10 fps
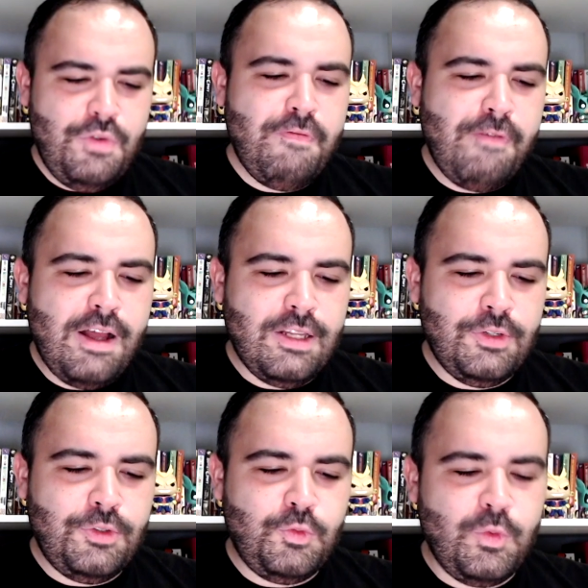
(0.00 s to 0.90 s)

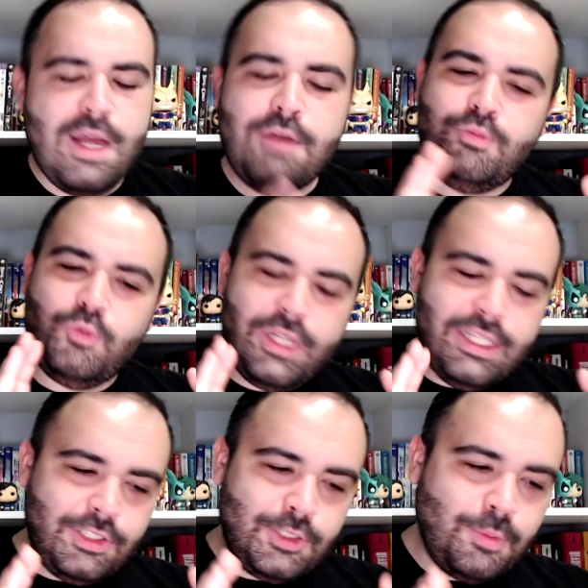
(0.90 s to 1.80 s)
follows, without
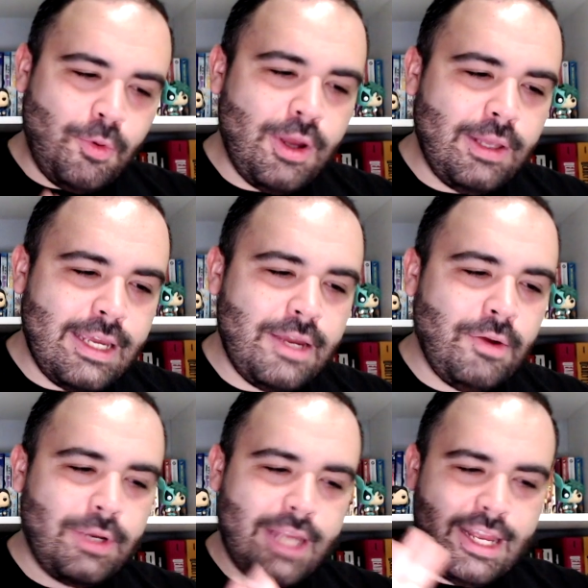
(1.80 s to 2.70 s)
really spoiling
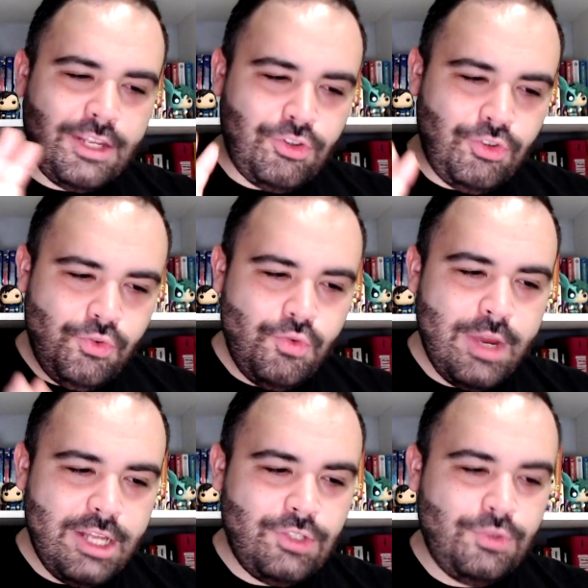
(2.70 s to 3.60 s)
or getting too
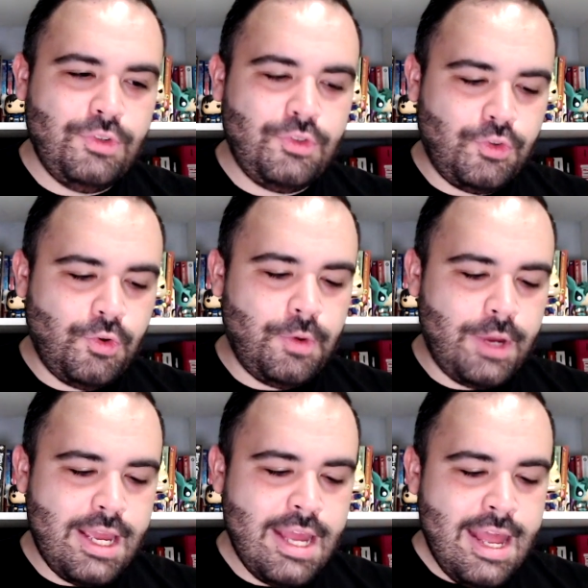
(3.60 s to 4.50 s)
into the
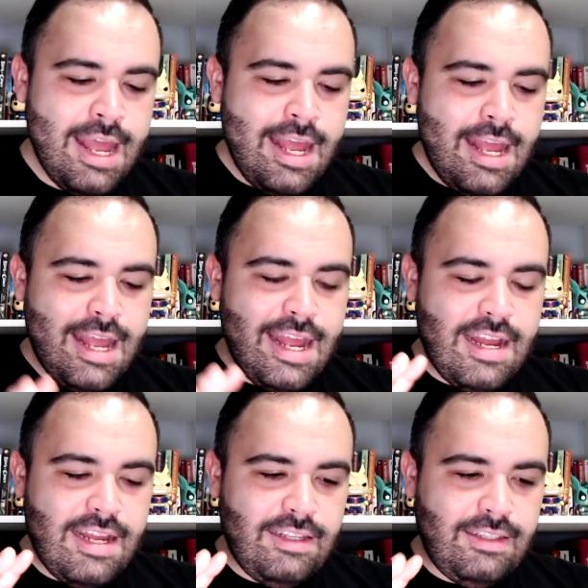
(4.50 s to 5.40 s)
story,
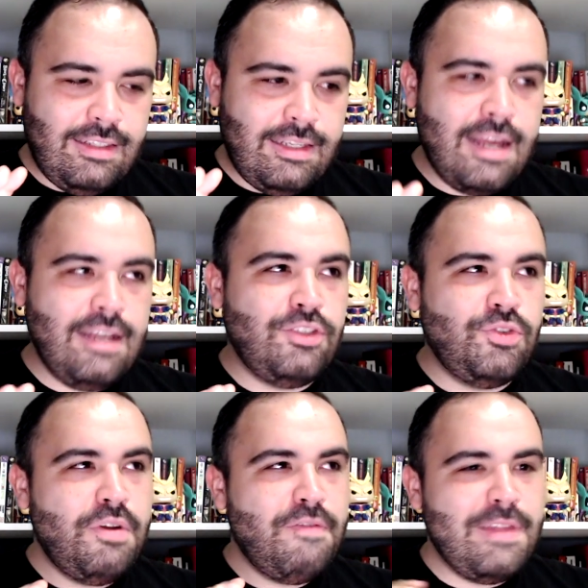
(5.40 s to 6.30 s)
is
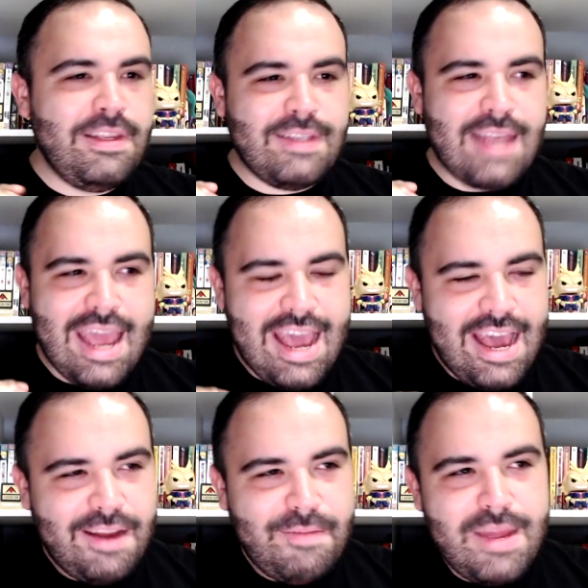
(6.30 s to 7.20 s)
sort of this
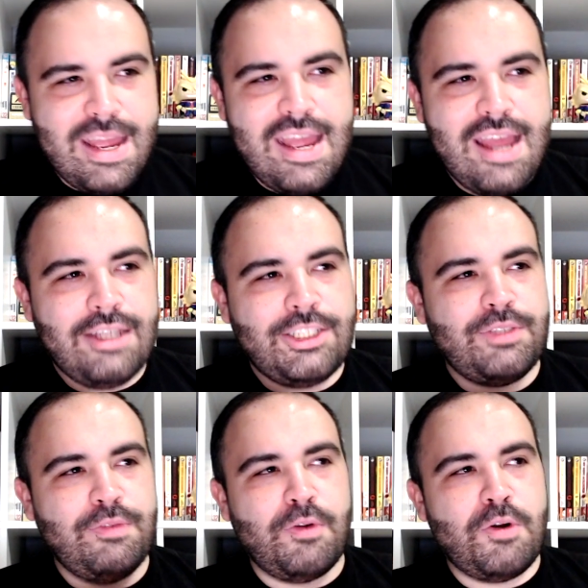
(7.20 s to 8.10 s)

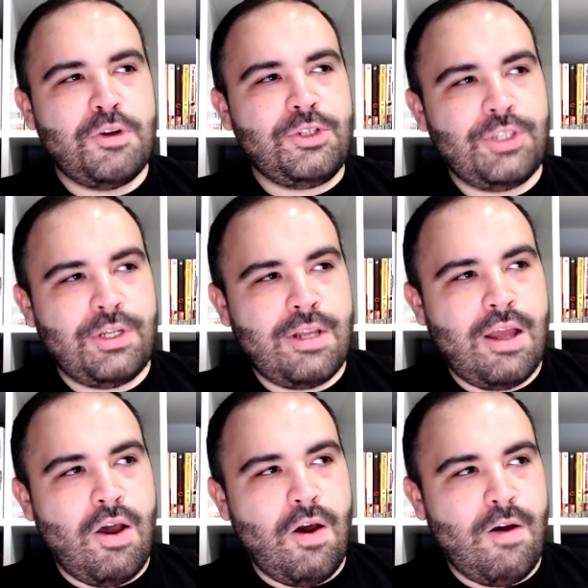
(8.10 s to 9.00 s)
anime-ish version
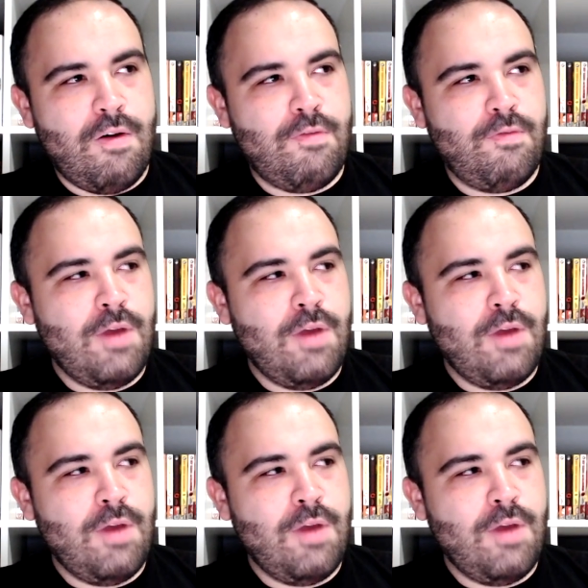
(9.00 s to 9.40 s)
of,